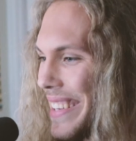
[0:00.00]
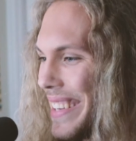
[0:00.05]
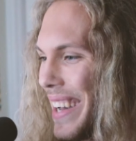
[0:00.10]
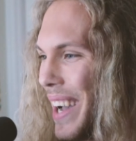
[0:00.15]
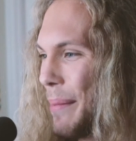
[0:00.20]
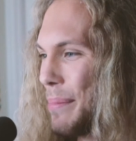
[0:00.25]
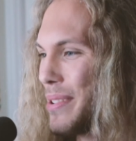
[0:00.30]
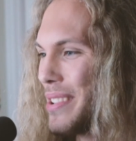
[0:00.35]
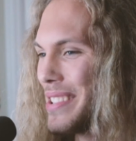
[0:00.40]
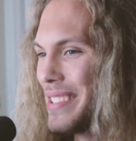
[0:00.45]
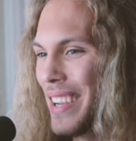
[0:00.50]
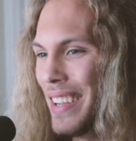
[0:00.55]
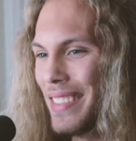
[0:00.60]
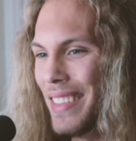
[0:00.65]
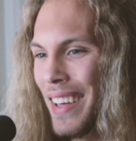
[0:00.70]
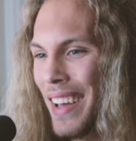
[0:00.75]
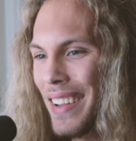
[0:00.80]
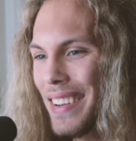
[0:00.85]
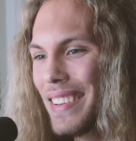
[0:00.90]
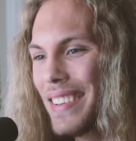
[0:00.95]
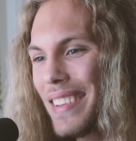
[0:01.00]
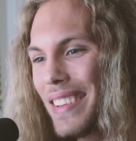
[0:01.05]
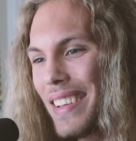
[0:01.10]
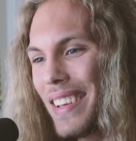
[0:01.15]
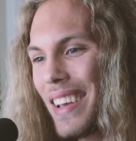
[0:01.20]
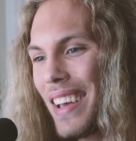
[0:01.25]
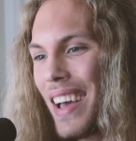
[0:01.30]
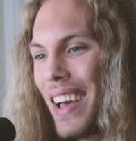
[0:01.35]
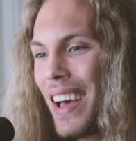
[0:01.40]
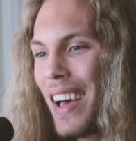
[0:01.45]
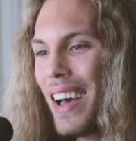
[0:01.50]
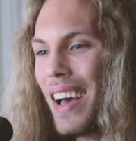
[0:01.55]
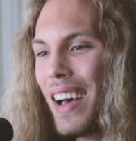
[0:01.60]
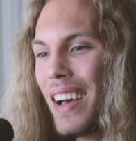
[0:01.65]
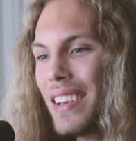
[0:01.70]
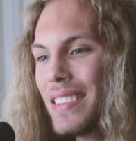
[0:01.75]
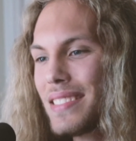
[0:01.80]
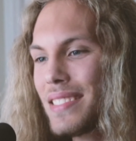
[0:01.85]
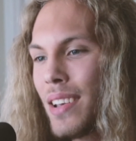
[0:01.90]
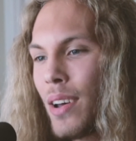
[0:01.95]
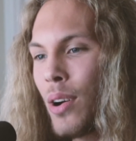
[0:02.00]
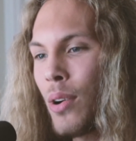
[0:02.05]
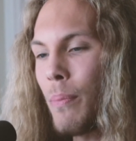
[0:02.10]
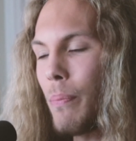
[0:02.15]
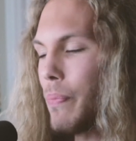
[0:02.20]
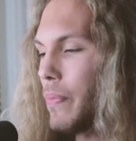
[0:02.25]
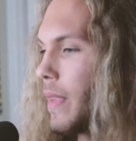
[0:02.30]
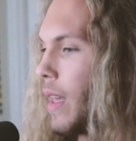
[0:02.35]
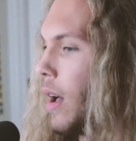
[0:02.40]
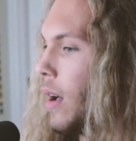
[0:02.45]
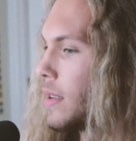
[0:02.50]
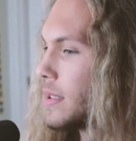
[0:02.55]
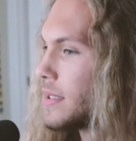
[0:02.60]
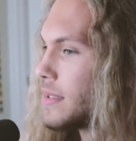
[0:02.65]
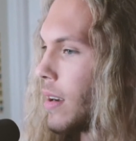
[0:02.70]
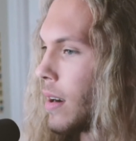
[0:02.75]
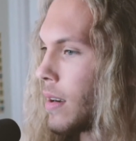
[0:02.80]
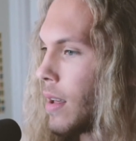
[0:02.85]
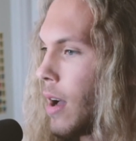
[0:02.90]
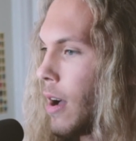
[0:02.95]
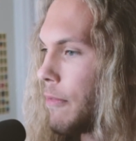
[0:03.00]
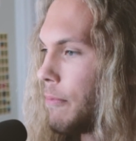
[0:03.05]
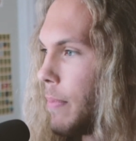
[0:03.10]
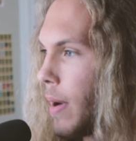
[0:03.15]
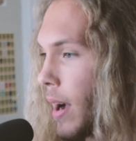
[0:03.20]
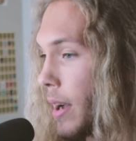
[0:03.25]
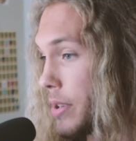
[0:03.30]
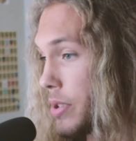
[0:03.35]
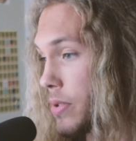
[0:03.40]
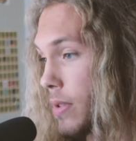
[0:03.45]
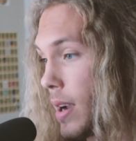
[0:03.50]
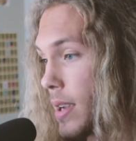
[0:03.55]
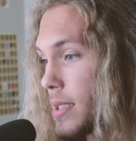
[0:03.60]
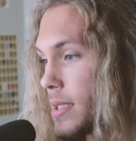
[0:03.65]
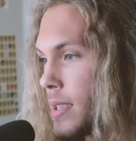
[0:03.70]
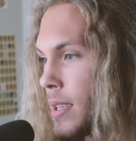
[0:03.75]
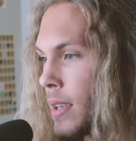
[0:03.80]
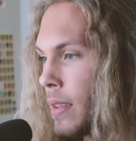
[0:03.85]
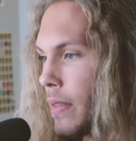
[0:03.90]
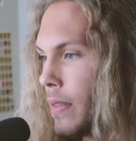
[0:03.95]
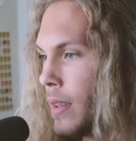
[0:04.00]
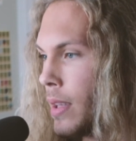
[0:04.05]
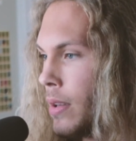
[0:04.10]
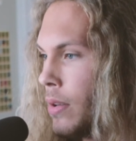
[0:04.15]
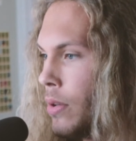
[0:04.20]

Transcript: I appreciate that. So, I'll start off by addressing the